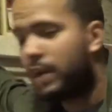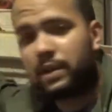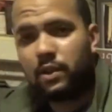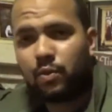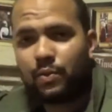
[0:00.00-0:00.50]

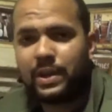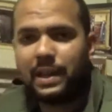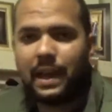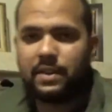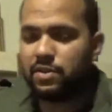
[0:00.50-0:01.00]
little
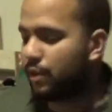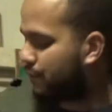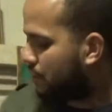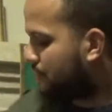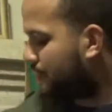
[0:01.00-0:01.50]
relight. So for
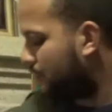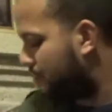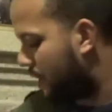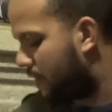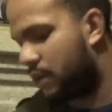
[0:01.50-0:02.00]
those of you who do
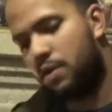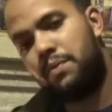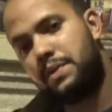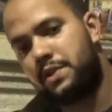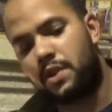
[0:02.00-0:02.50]
not know,
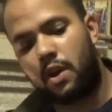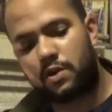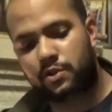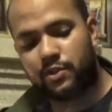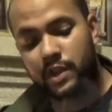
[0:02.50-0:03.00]
with
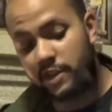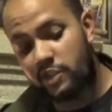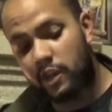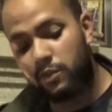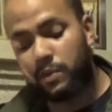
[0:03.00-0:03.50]
cigars, you're
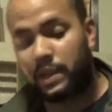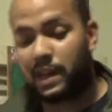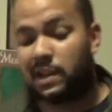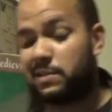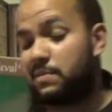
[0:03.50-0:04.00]
generally
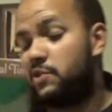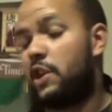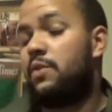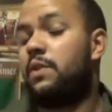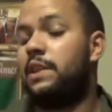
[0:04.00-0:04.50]
not
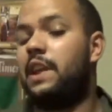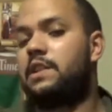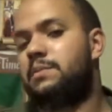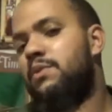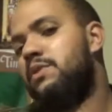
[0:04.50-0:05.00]

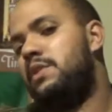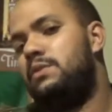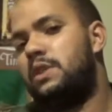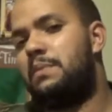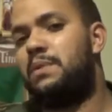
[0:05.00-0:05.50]
supposed to
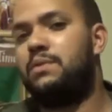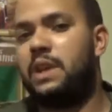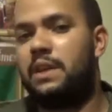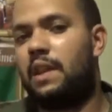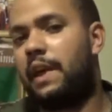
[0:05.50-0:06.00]
use a
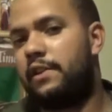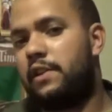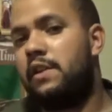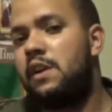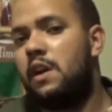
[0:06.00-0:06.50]
butane lighter,
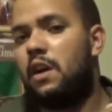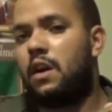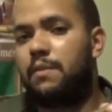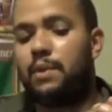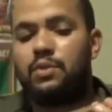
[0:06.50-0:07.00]

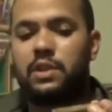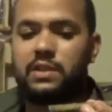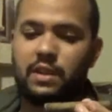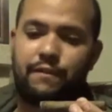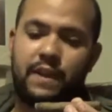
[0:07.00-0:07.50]
mostly because
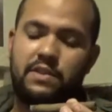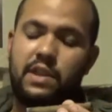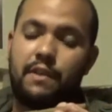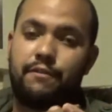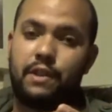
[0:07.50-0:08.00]
it affects
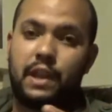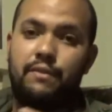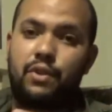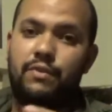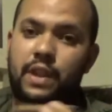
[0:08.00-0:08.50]
that
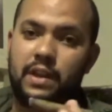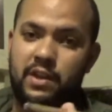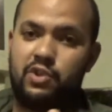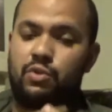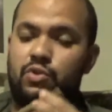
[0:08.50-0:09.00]
flavor of that
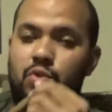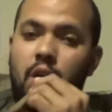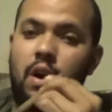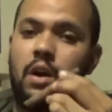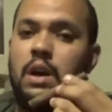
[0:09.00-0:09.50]
initial
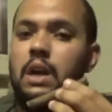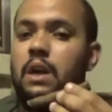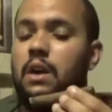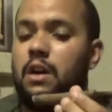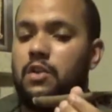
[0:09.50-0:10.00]
draw.
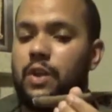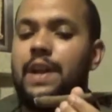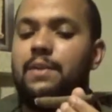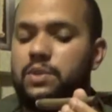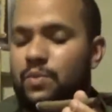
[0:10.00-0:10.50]
Granted,
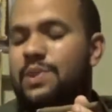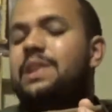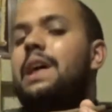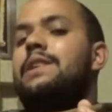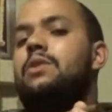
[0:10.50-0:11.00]
it was a
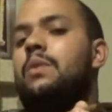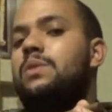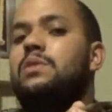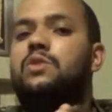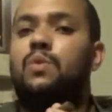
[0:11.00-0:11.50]
relight, so I
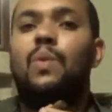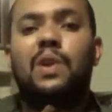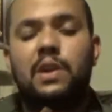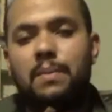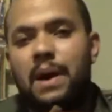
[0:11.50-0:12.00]
wasn't too
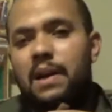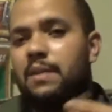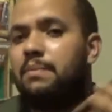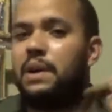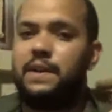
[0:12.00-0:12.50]
worried about
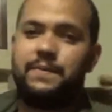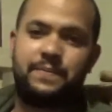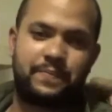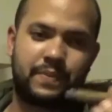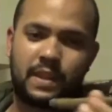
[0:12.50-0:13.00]
it, but
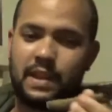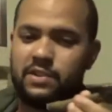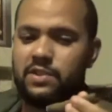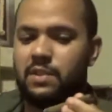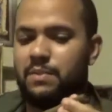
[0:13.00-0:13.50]
that's
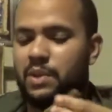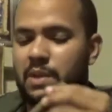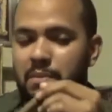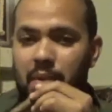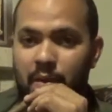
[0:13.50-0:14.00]
just something you
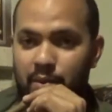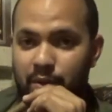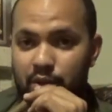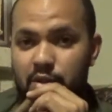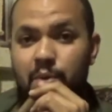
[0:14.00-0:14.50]
keep in mind
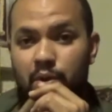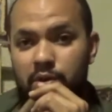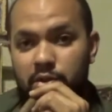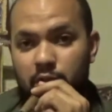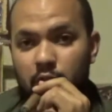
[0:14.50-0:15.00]
whenever you're smoking a
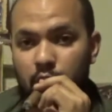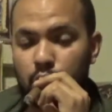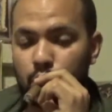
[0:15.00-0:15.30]
cigar.